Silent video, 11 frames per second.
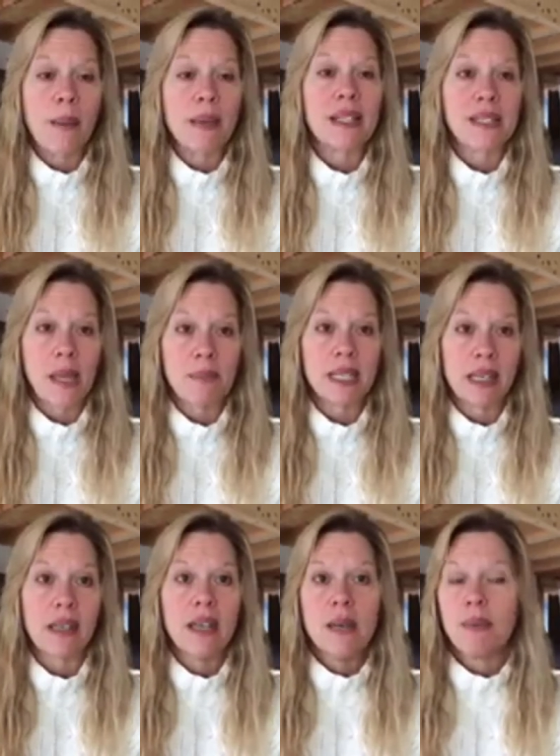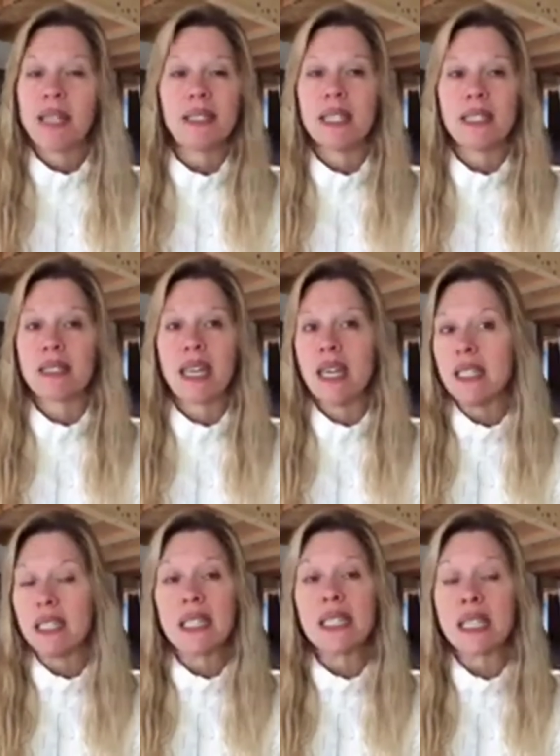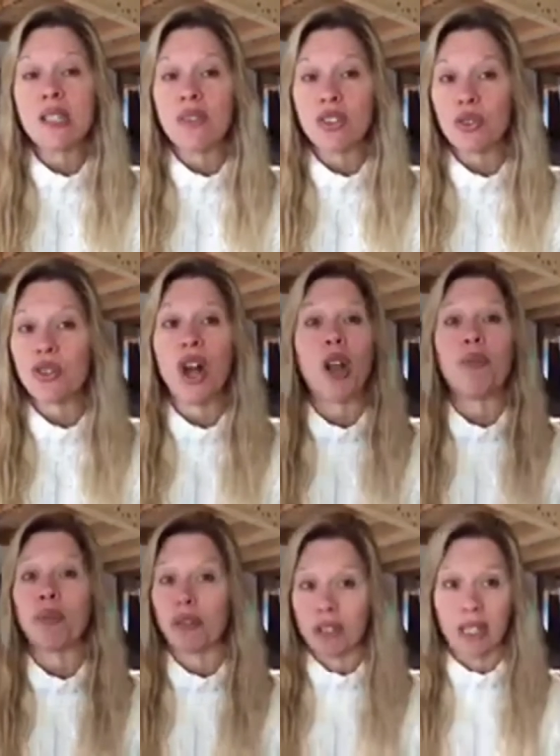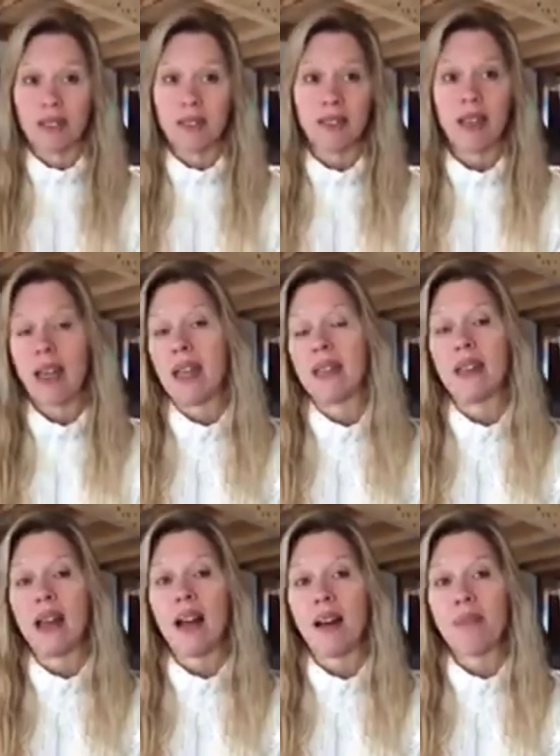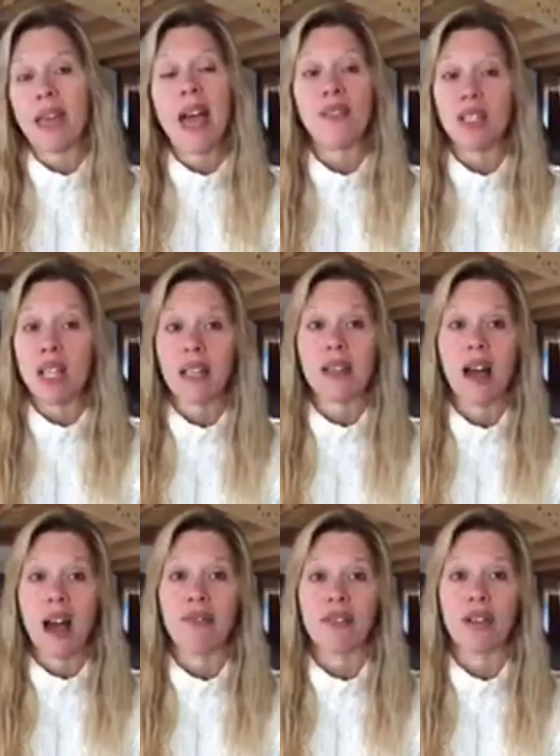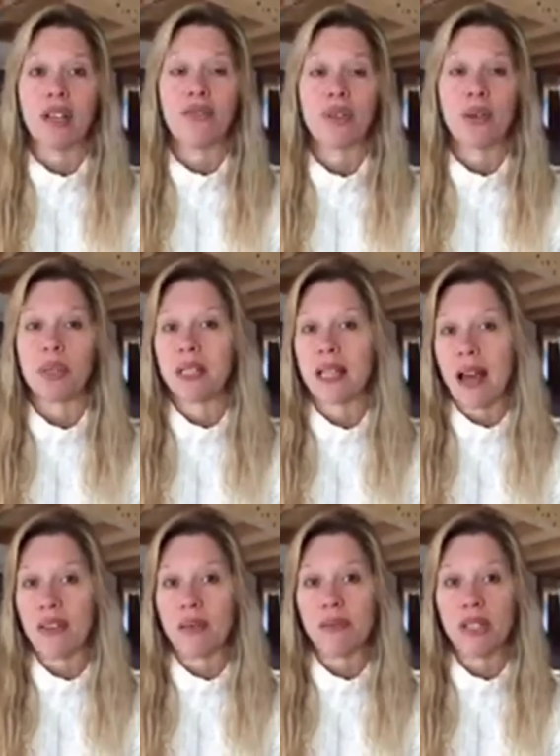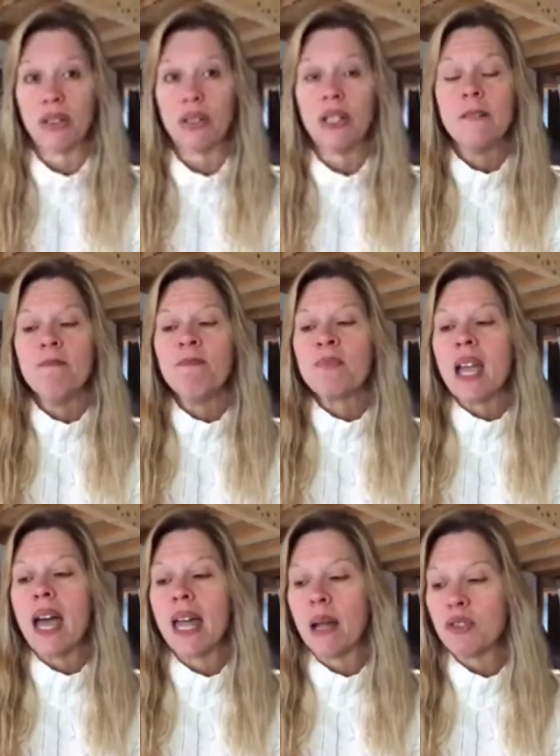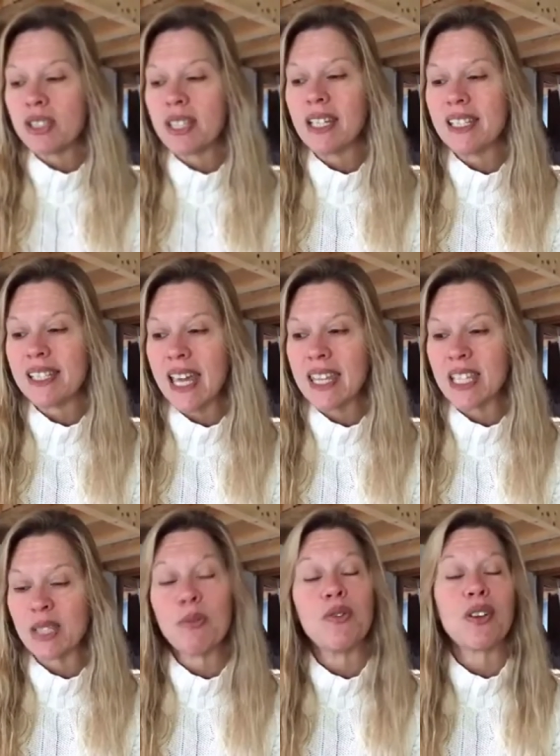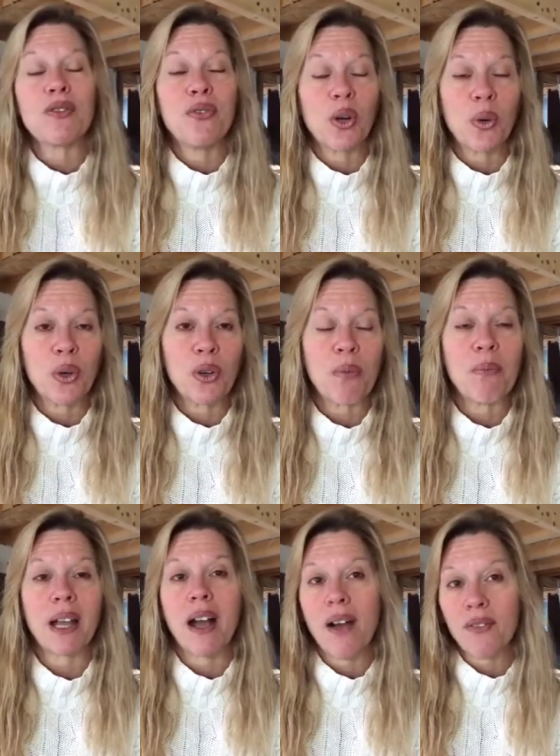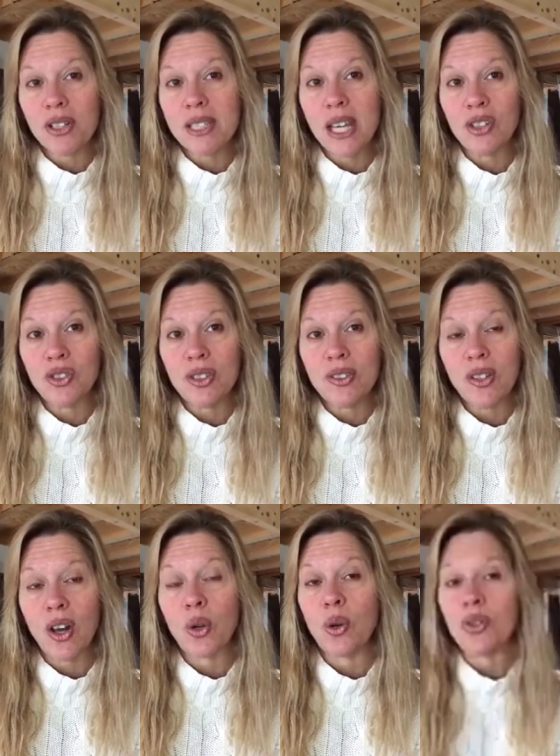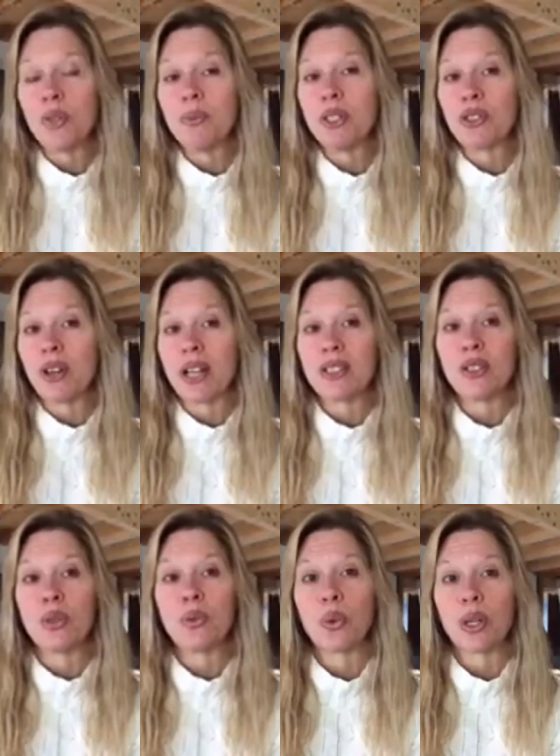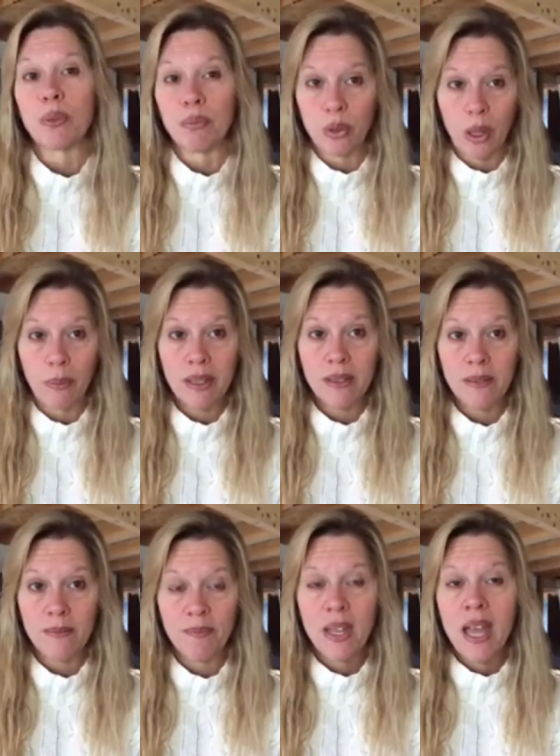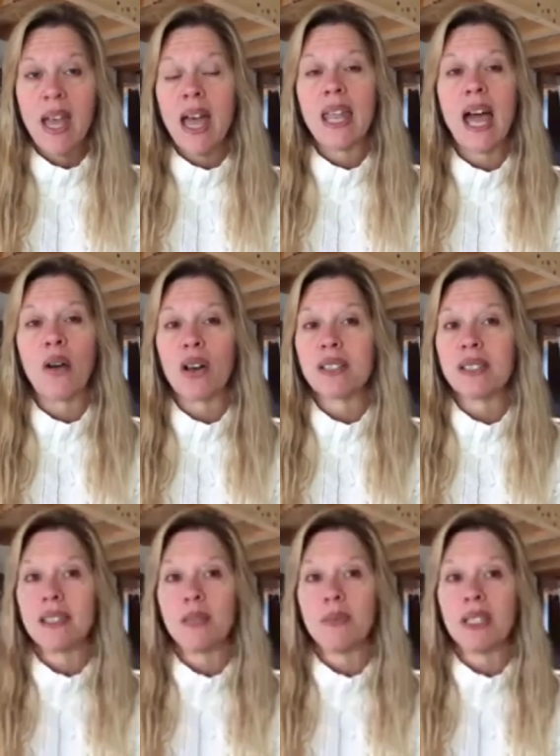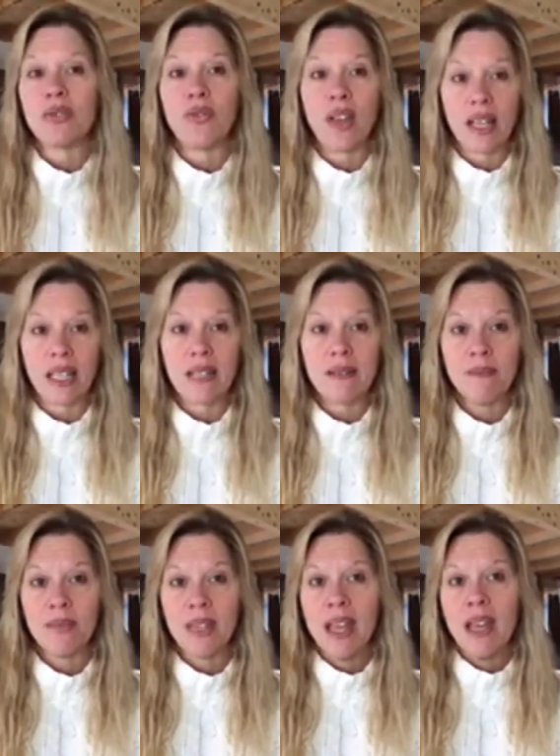um, accepting because these kids and these individuals are brilliant and um, they have a lot to offer if we would allow them to. And I'm just going to say this, moving forward, my conversations are going to be directed toward employment and how our system is failing